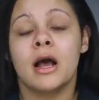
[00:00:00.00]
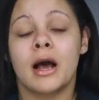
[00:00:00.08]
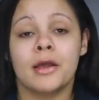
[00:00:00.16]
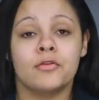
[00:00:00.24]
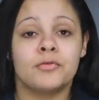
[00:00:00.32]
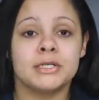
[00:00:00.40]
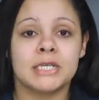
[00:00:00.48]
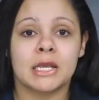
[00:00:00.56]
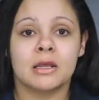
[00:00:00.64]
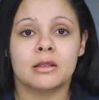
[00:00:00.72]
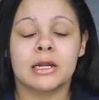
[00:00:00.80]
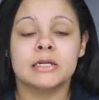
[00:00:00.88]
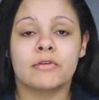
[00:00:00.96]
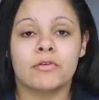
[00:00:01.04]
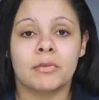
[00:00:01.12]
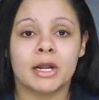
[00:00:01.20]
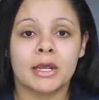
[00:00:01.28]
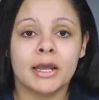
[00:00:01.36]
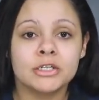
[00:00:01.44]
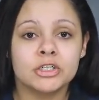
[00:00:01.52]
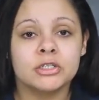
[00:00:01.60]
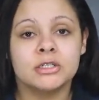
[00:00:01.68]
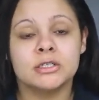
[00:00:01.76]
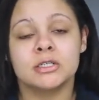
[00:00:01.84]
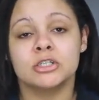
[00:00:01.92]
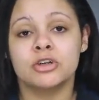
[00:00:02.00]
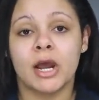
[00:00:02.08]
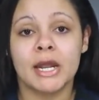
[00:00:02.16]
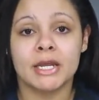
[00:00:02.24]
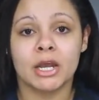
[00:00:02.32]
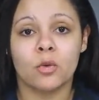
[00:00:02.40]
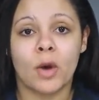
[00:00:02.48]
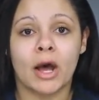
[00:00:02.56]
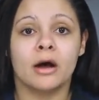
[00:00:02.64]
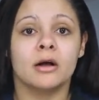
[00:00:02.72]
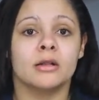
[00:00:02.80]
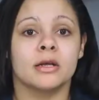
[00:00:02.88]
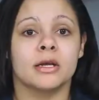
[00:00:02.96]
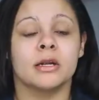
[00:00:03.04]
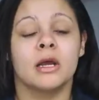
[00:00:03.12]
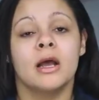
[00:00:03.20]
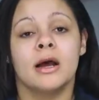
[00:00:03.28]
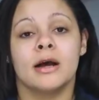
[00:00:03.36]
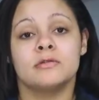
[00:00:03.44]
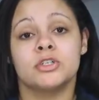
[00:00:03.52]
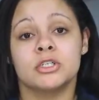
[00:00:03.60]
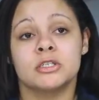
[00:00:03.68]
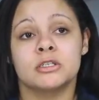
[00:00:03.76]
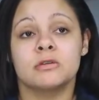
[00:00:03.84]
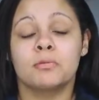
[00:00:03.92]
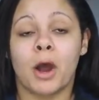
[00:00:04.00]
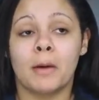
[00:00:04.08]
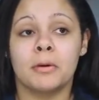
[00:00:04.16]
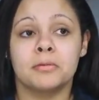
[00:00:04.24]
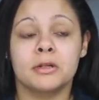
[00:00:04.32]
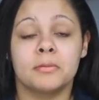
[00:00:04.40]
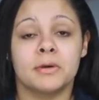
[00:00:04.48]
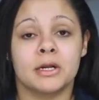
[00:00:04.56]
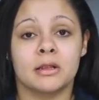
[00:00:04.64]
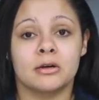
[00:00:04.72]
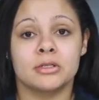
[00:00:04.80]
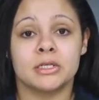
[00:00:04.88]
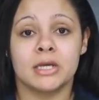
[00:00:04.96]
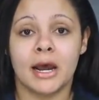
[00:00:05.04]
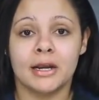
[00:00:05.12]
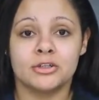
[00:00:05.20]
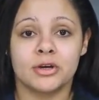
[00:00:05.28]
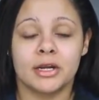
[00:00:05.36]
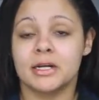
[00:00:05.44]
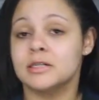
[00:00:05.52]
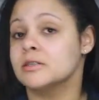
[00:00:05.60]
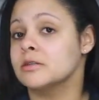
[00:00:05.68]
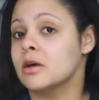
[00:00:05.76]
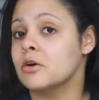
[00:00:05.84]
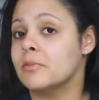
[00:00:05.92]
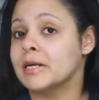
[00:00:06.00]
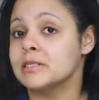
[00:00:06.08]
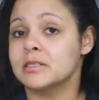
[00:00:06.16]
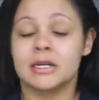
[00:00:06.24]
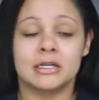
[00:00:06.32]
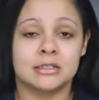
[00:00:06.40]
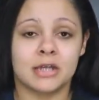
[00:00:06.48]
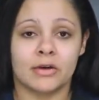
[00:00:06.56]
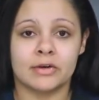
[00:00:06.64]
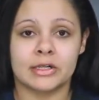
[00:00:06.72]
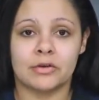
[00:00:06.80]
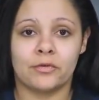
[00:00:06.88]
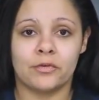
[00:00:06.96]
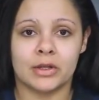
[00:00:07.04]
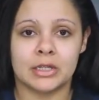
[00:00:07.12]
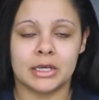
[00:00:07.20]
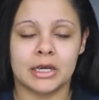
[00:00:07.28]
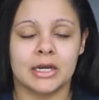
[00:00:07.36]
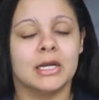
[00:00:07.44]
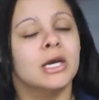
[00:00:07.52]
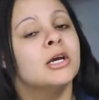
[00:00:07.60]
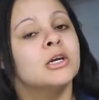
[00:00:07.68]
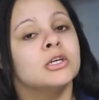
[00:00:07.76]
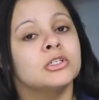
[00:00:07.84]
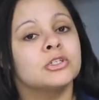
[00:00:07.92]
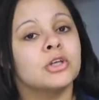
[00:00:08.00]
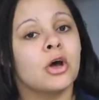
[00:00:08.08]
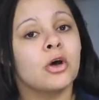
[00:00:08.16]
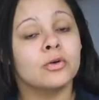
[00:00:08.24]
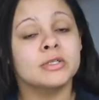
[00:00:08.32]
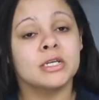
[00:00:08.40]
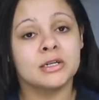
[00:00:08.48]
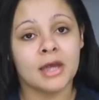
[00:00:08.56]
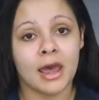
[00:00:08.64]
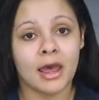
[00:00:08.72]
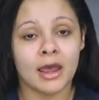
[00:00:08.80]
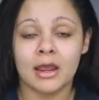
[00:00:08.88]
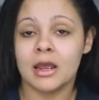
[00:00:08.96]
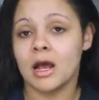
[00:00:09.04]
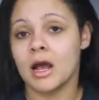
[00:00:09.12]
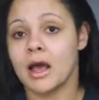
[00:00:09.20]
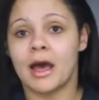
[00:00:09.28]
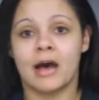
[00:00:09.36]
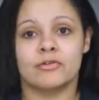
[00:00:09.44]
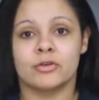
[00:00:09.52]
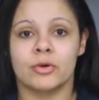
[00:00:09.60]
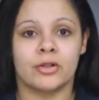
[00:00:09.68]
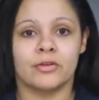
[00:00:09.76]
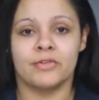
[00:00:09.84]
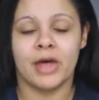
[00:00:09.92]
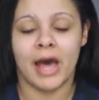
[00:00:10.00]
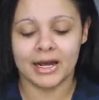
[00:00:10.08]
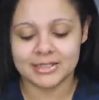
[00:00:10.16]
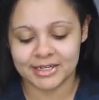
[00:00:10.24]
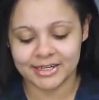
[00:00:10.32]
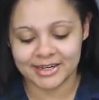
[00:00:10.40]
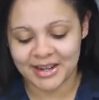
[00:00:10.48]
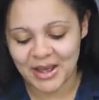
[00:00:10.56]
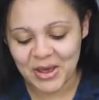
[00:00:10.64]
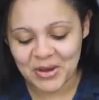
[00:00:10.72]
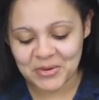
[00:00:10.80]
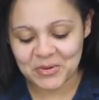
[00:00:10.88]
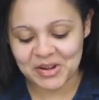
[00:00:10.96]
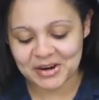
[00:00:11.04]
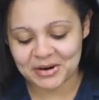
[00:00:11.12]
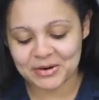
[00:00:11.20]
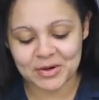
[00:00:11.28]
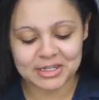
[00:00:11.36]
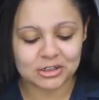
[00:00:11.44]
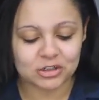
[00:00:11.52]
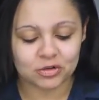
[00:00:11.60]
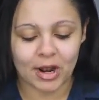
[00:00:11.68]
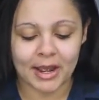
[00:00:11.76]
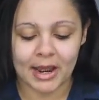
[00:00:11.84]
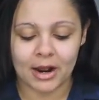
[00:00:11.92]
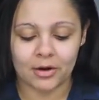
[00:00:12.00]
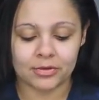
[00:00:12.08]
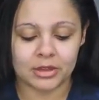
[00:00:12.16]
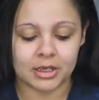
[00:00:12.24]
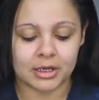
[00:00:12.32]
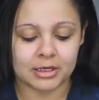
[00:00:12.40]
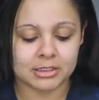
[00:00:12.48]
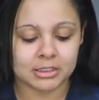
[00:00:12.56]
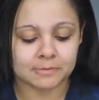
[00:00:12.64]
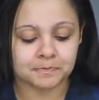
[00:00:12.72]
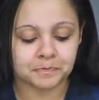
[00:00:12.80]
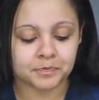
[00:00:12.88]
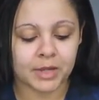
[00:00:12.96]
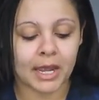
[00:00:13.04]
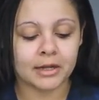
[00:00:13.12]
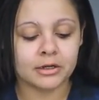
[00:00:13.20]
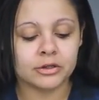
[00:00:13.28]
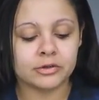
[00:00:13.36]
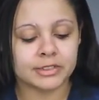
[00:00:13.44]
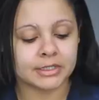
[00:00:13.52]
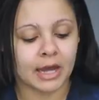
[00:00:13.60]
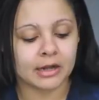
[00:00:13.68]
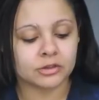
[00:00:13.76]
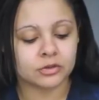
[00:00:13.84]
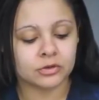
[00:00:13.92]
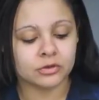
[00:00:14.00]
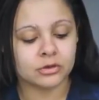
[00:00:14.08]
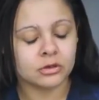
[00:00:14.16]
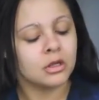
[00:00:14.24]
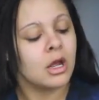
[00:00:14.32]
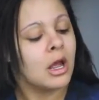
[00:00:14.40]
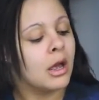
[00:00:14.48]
I've been taking a lot of different medications and trying to get well, and I've just probably been a little dehydrated, so my skin is definitely feeling it. So today, after all of that, we are going to try out this Andalou Natural